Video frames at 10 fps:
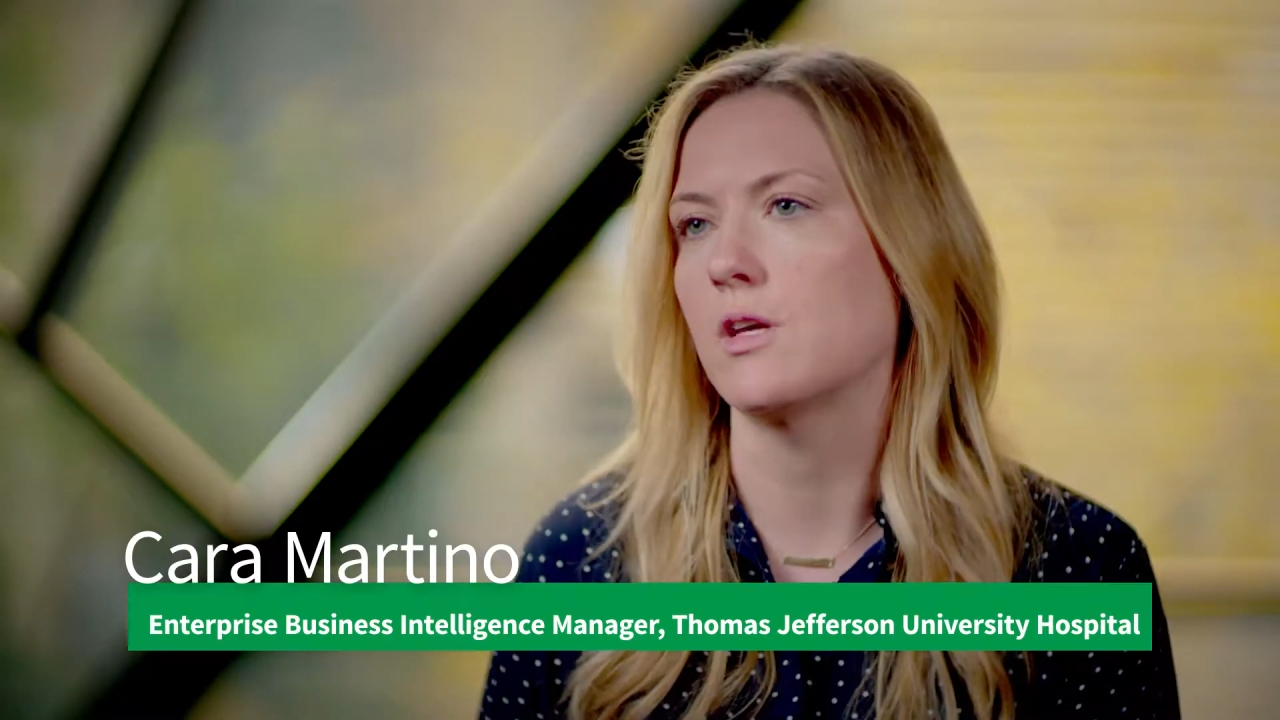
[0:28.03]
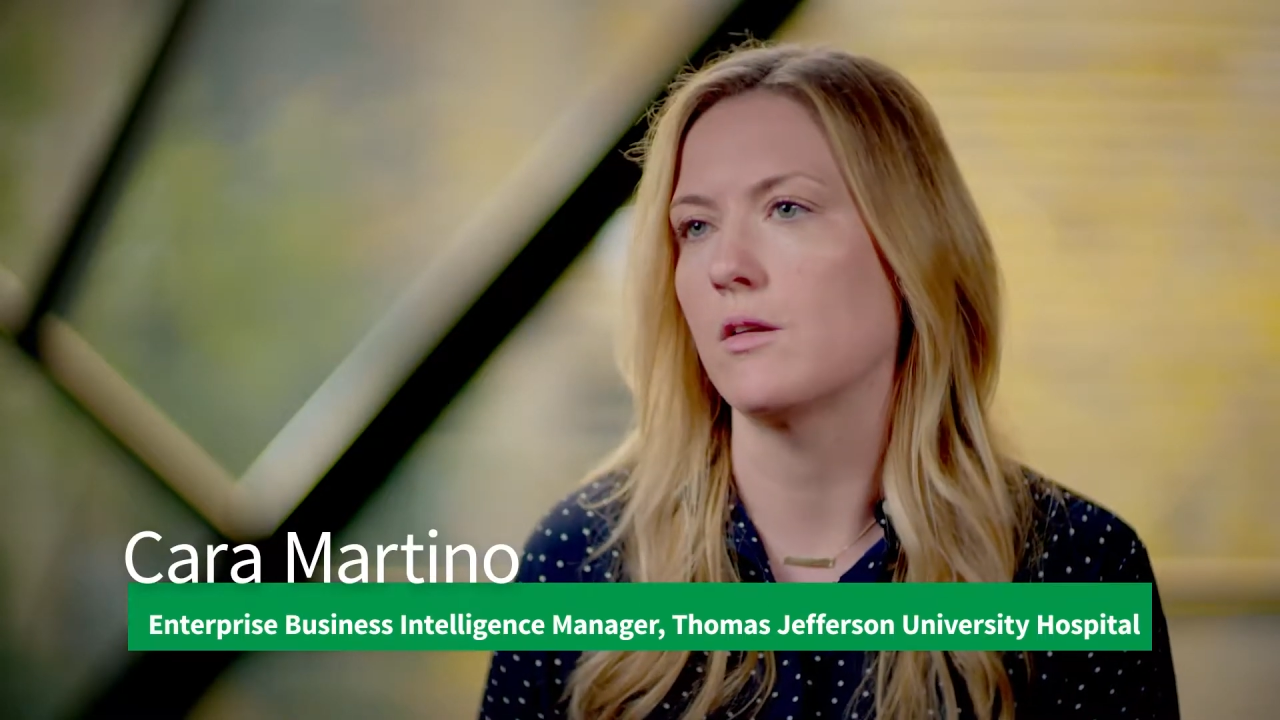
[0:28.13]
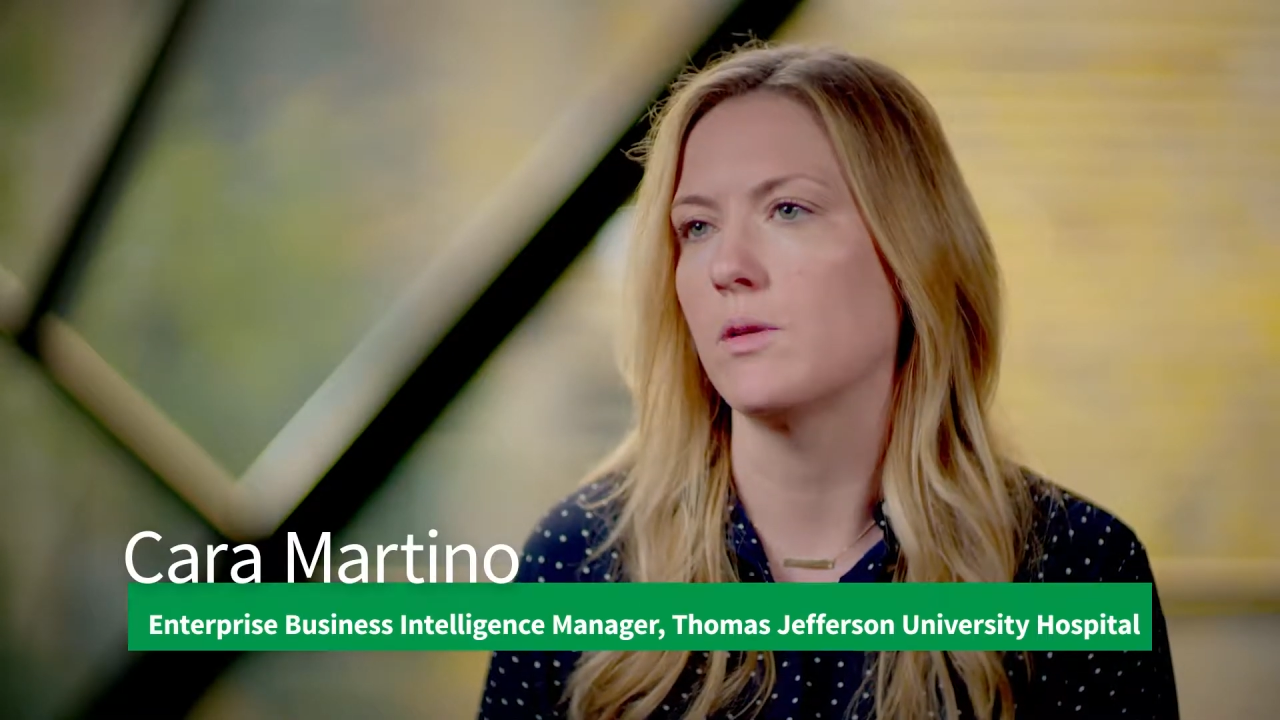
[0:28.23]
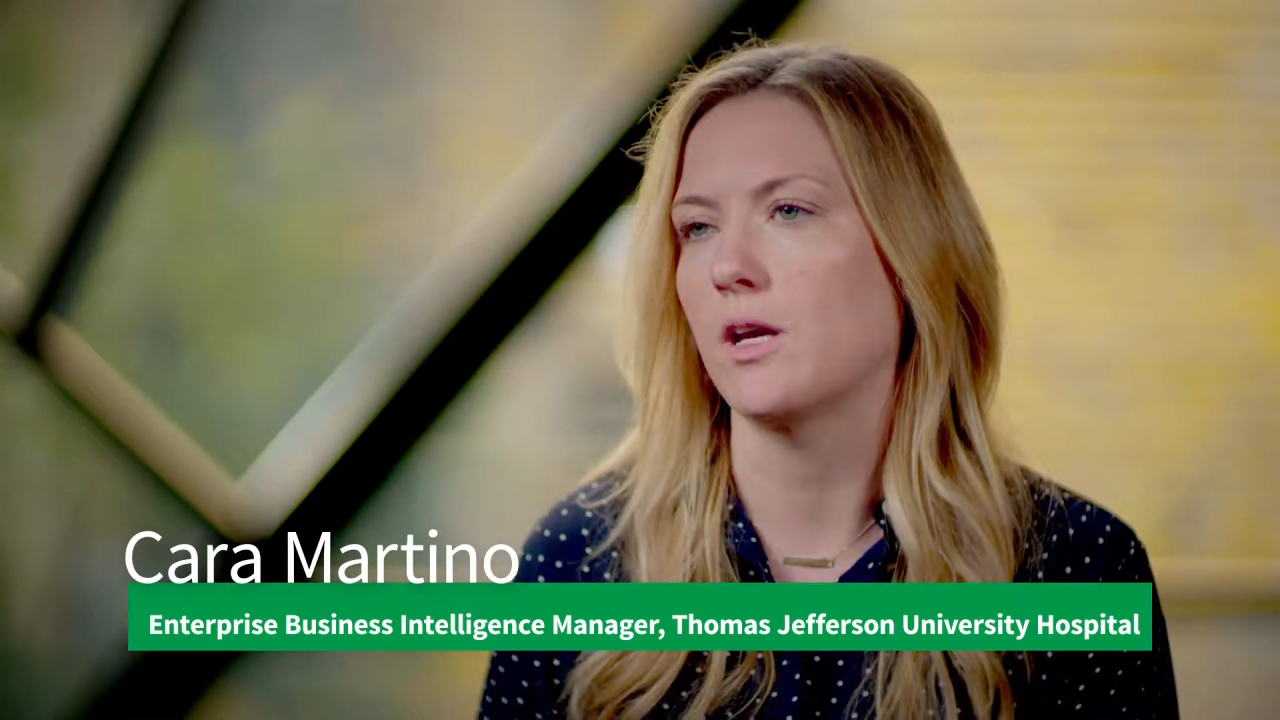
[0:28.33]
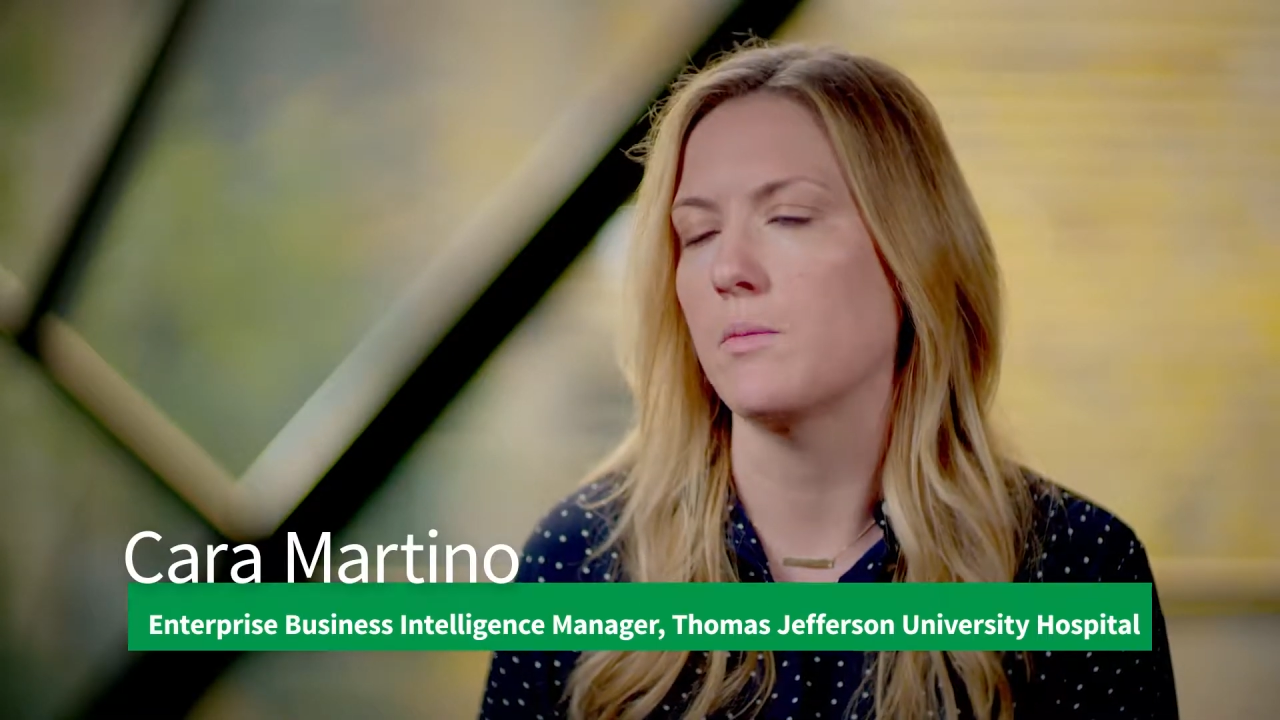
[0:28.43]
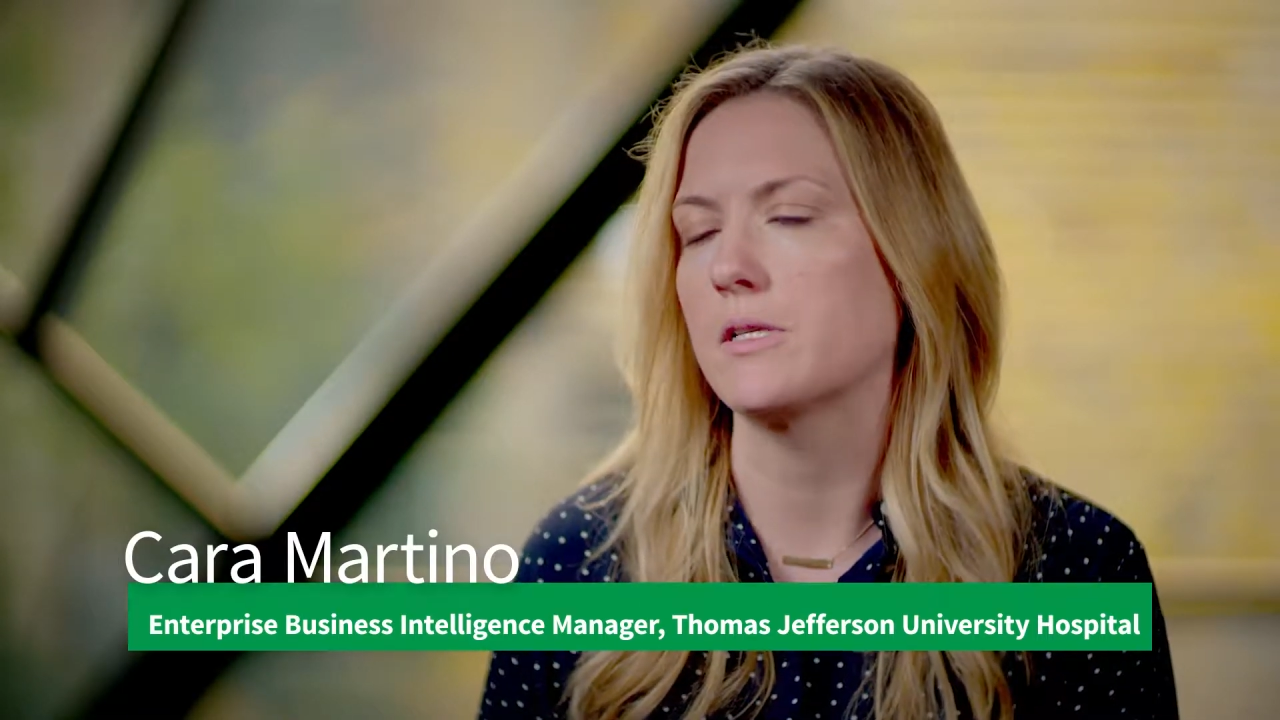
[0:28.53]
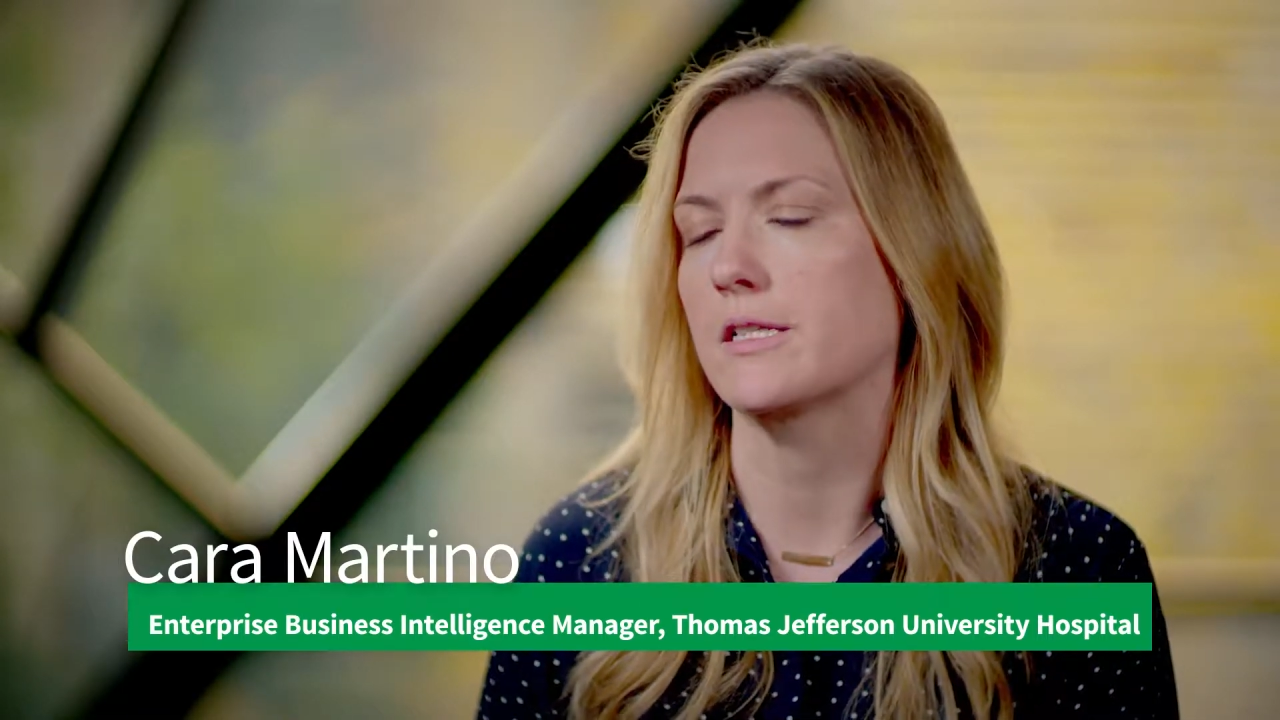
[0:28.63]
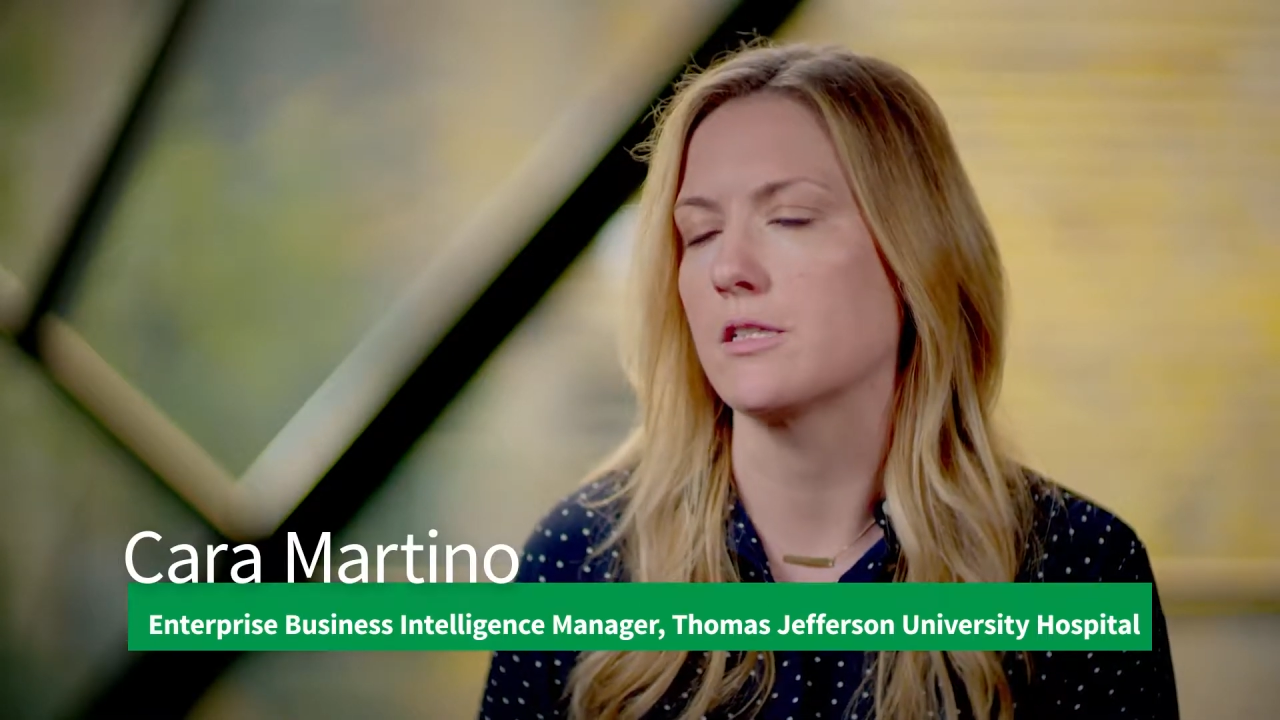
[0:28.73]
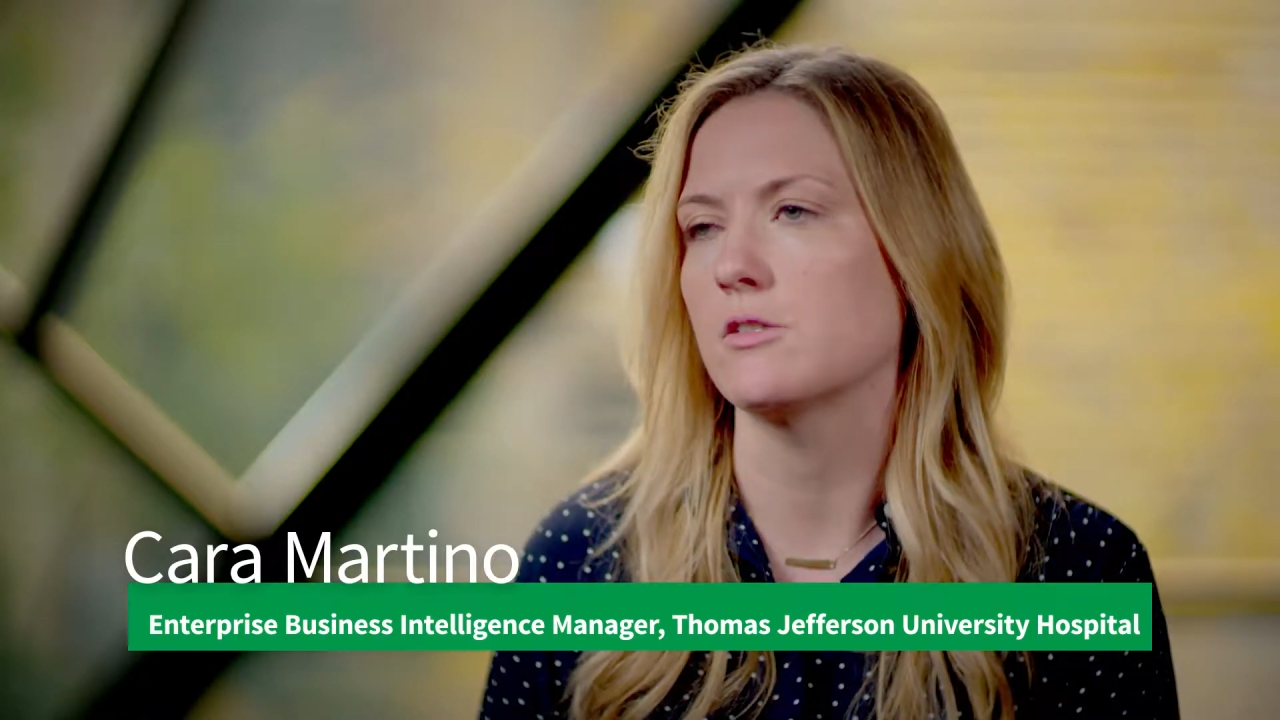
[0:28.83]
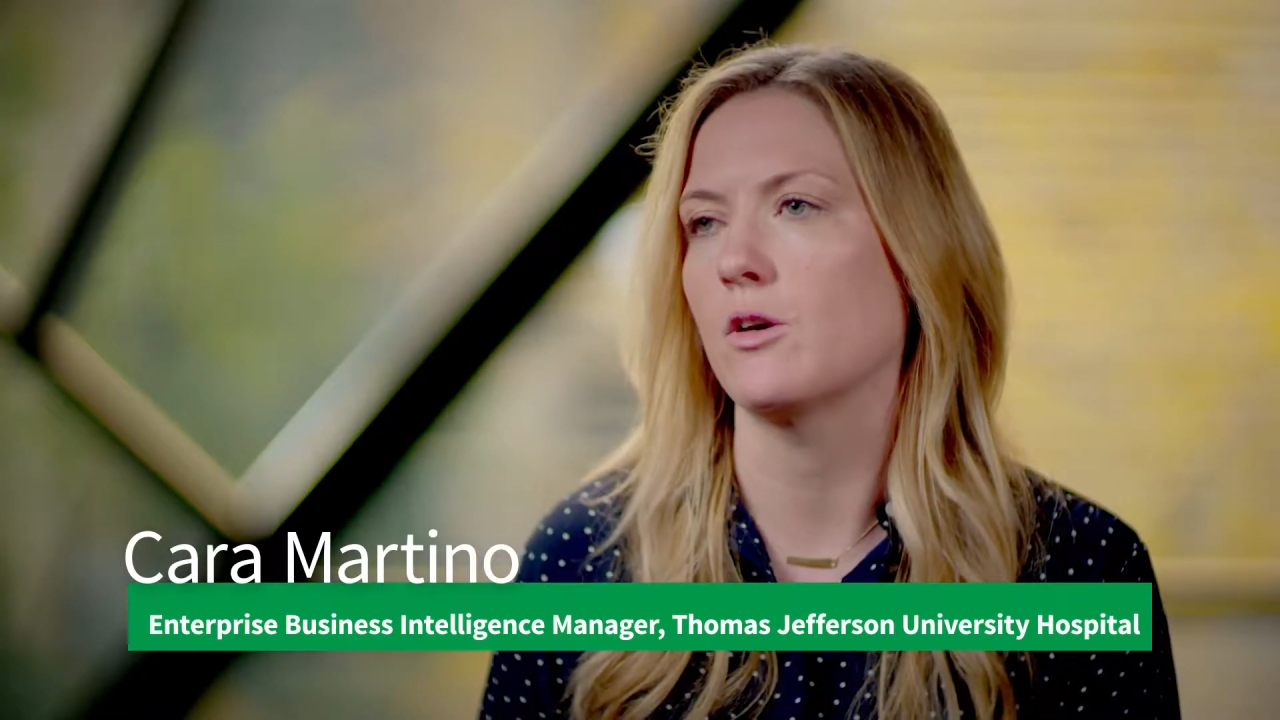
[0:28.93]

and become addicted